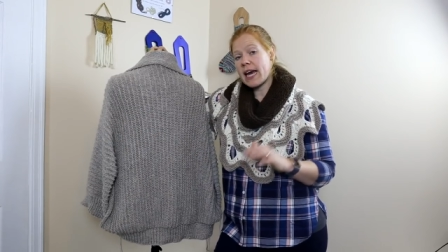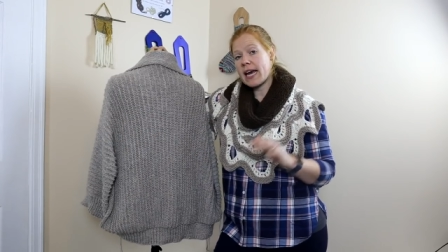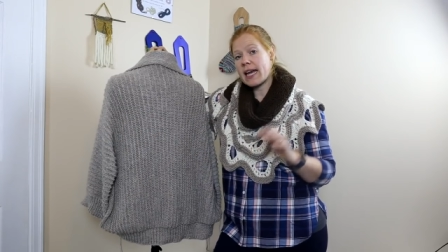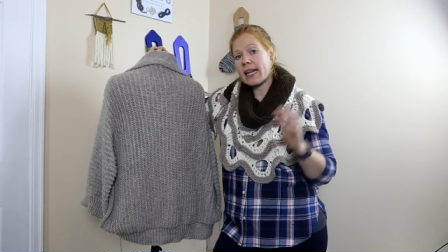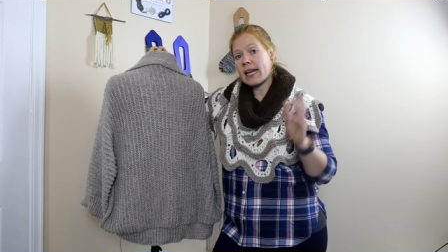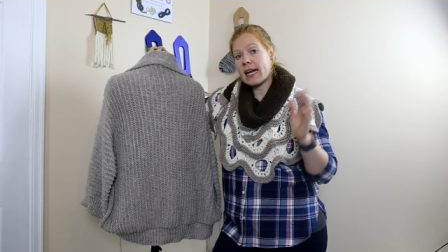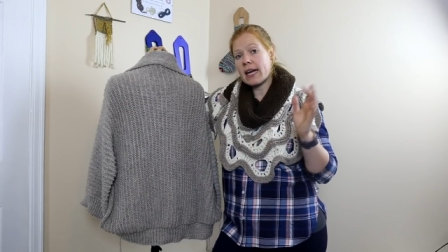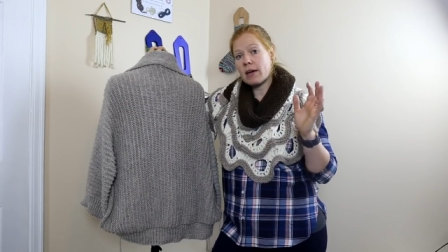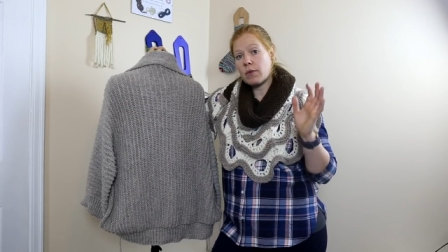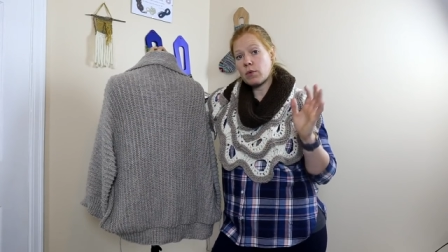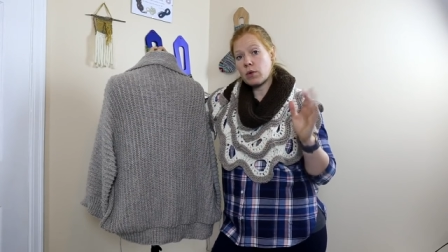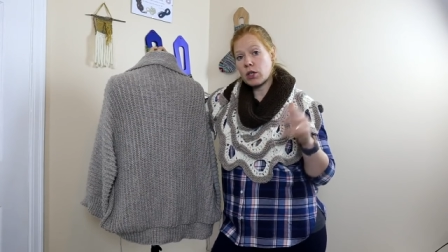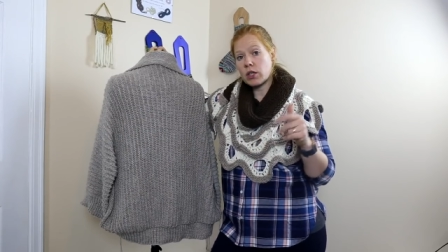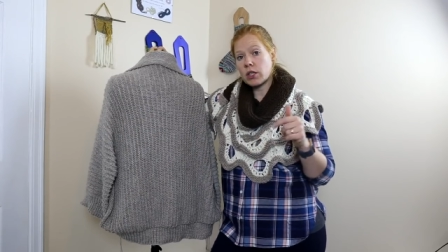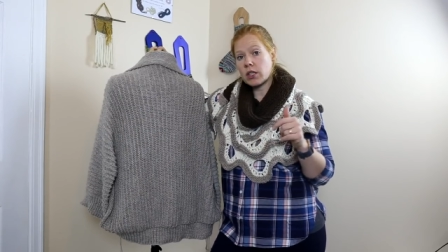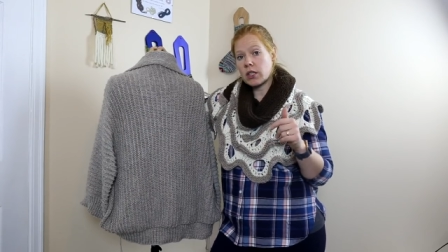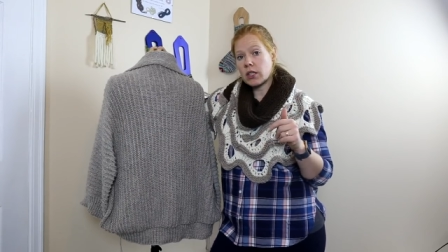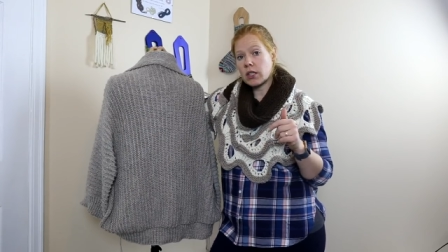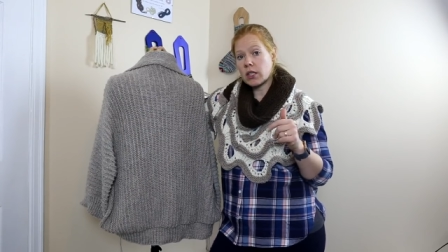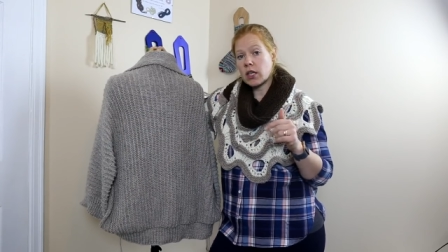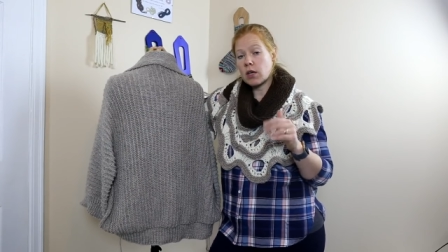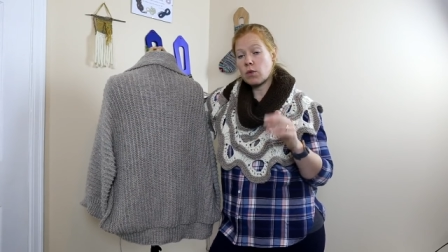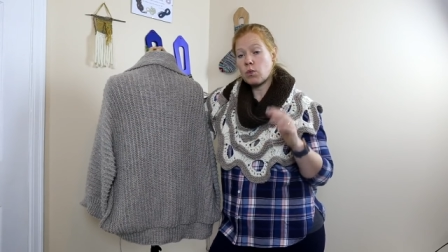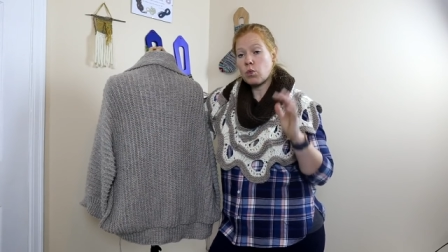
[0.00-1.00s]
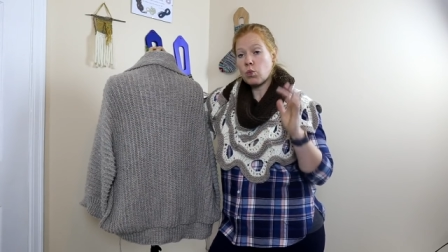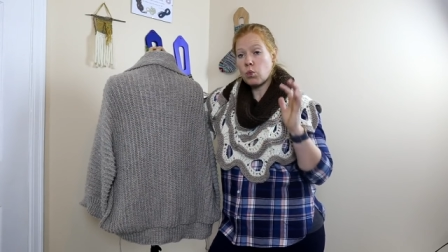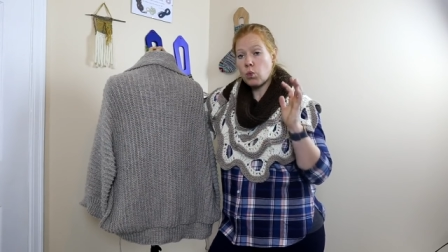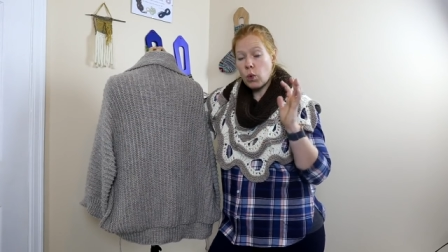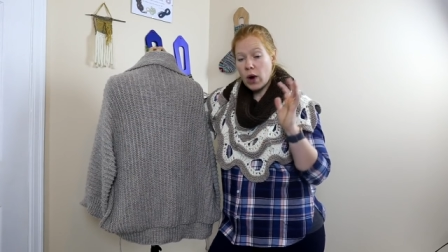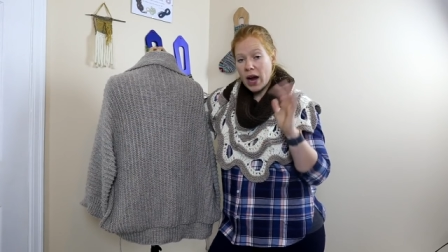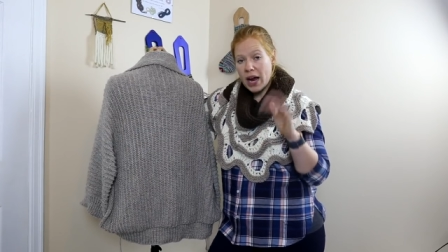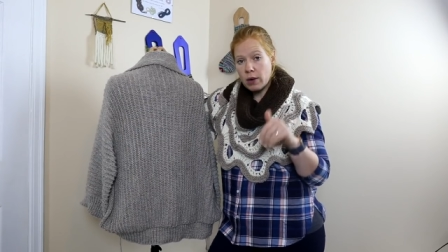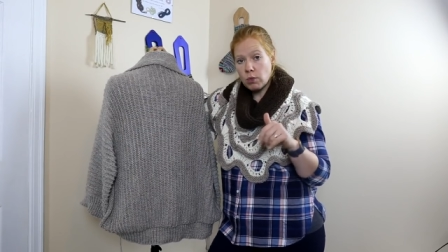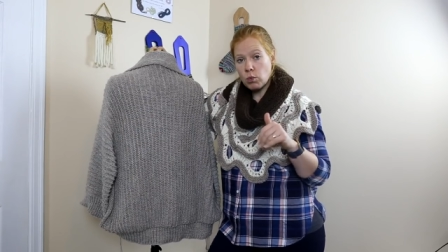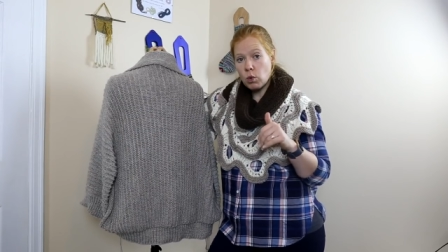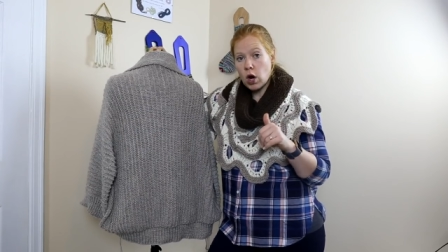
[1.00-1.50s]
and I will
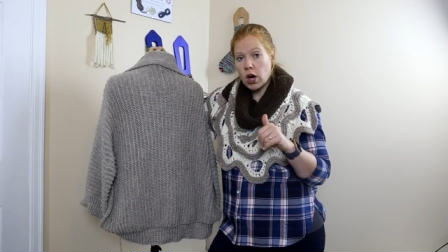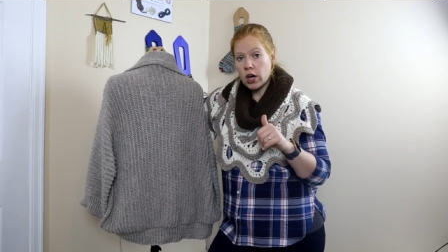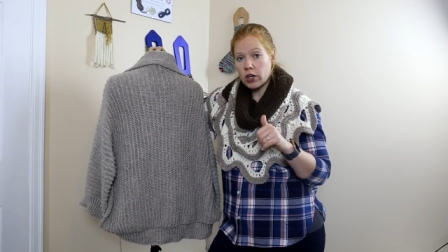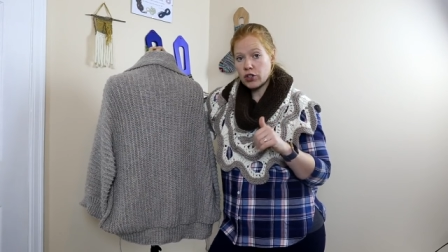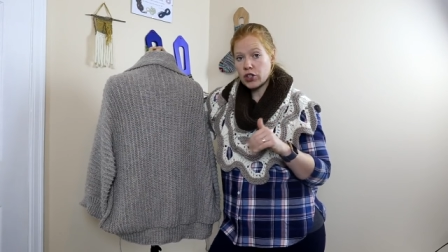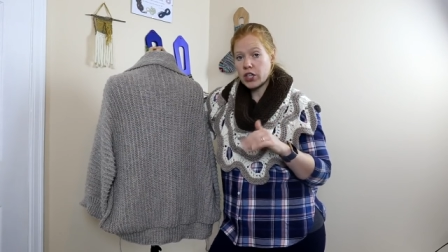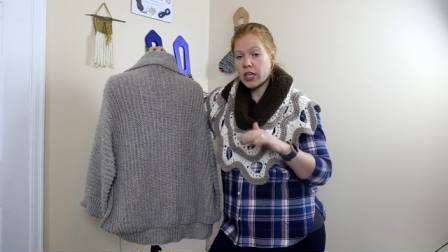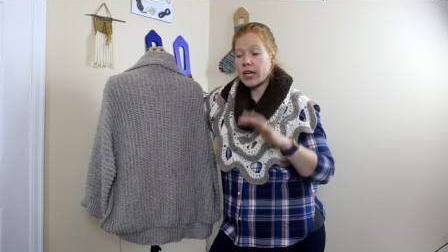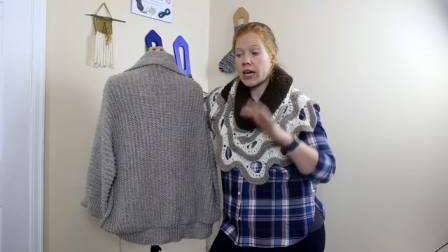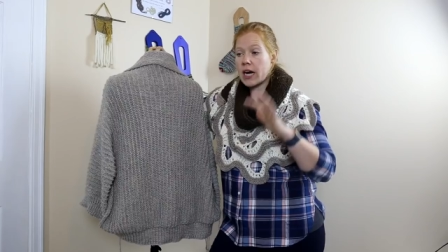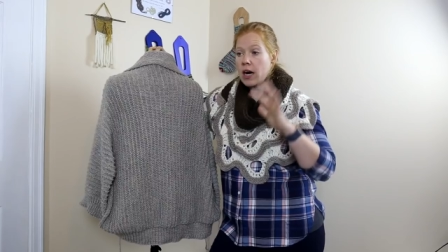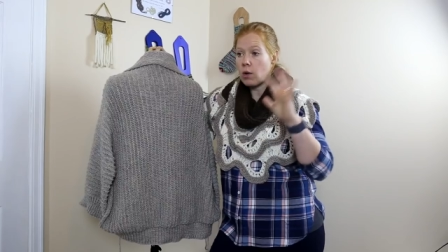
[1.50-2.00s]
wet wash it.